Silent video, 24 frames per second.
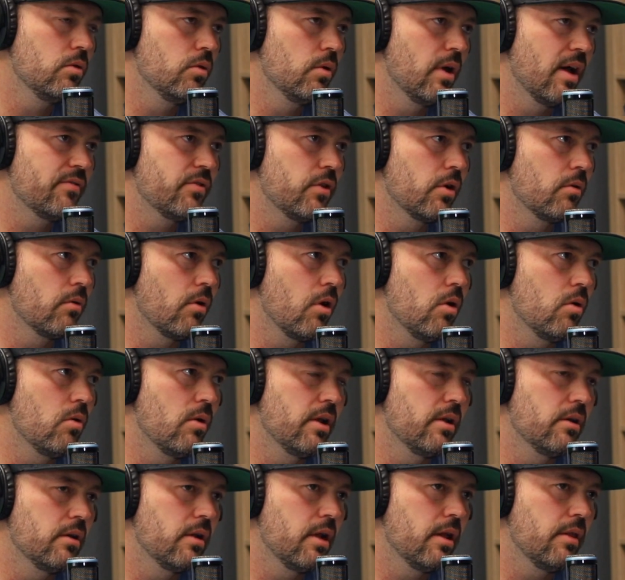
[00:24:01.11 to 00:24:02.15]
have to grow
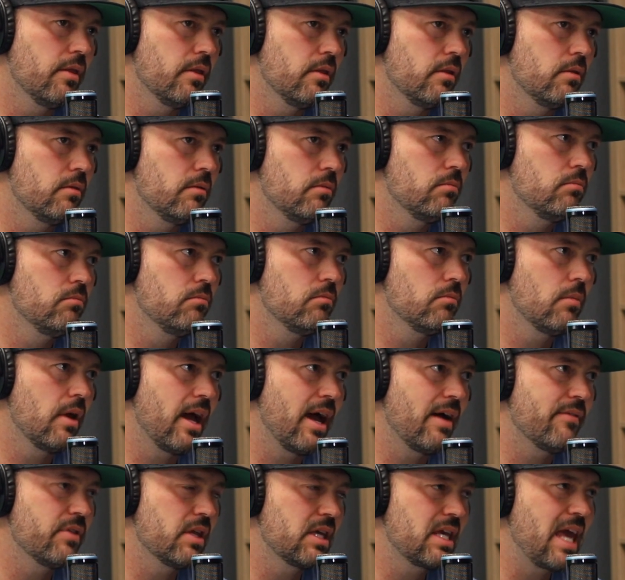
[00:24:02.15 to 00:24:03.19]
and
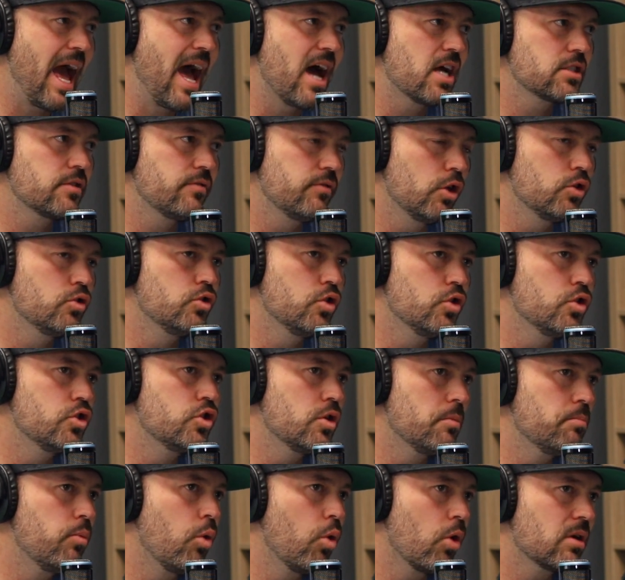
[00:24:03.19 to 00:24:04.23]
have the cash flow to
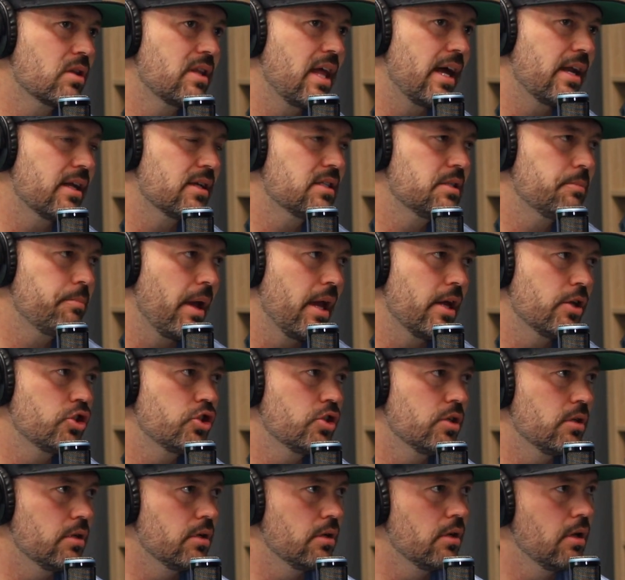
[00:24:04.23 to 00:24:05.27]
support that
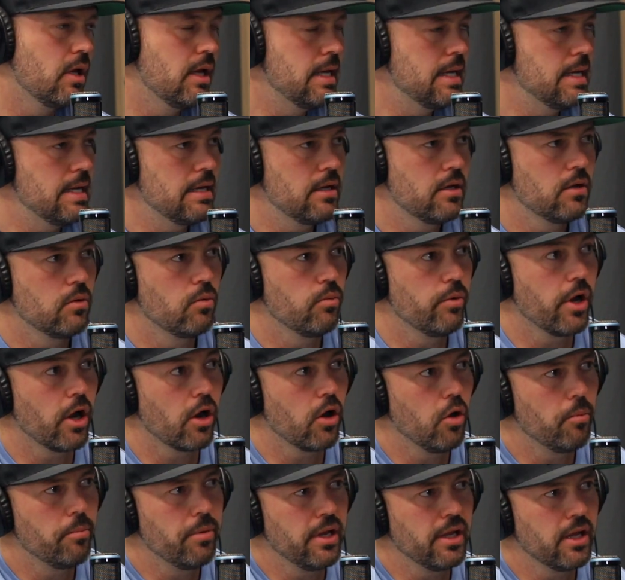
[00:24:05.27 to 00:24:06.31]
expansion. And we are
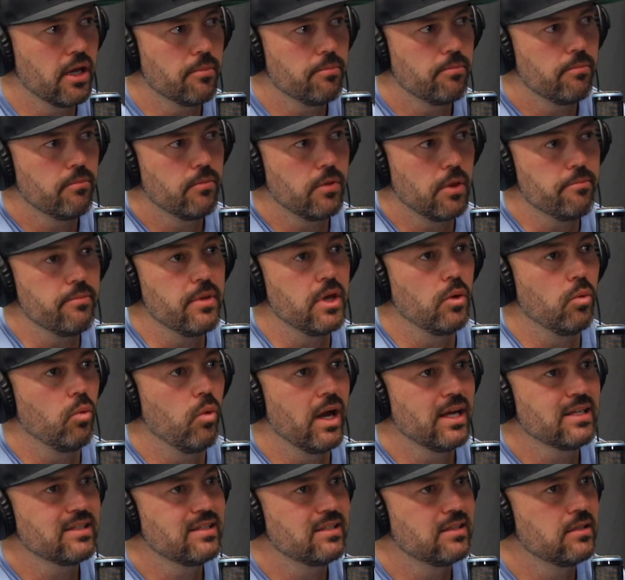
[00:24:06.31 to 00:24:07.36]
opening up the
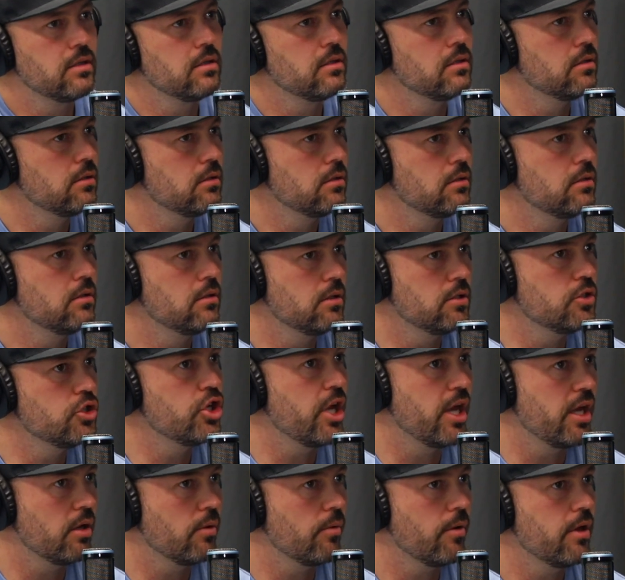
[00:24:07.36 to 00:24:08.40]
Midwest in
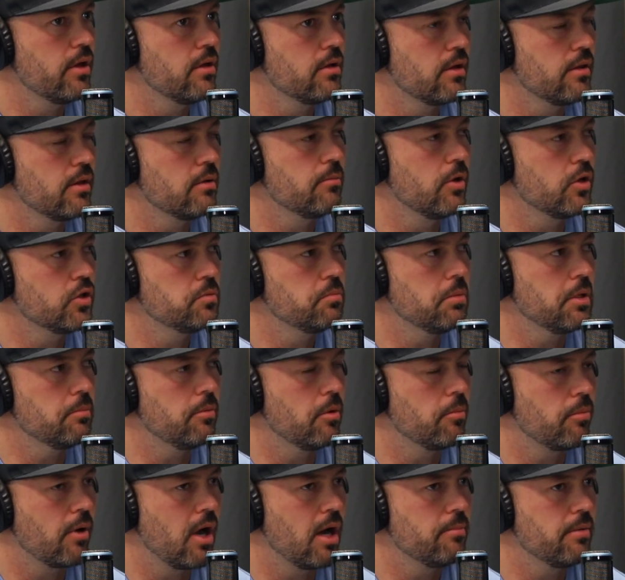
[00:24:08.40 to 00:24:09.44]
January. I think most people
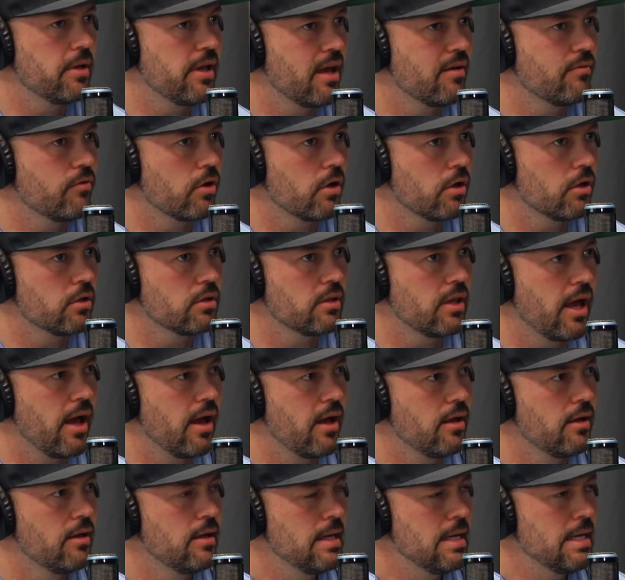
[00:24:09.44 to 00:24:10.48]
probably have heard
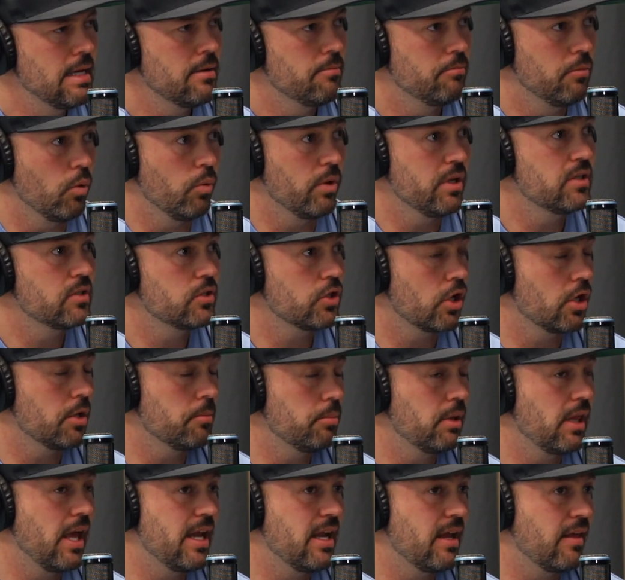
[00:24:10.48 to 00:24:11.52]
that, but we started
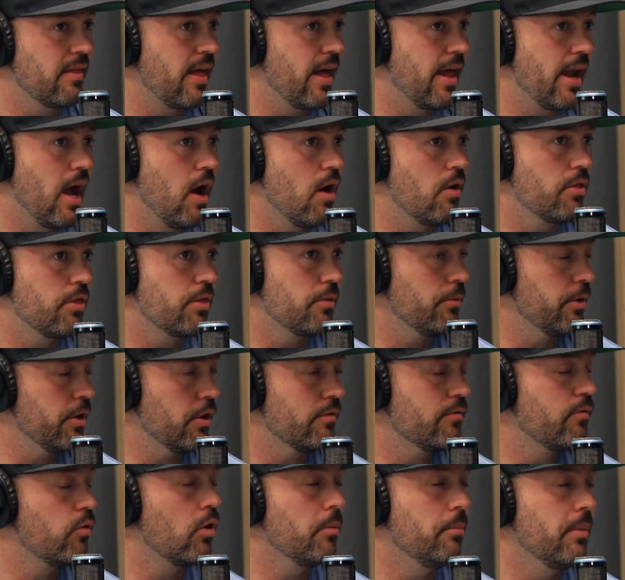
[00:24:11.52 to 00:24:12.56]
planning that out 3 or
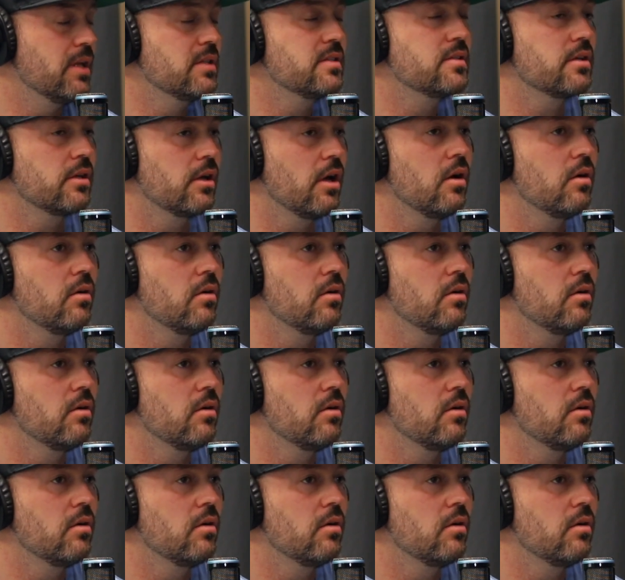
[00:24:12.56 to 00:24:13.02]
4 months ago.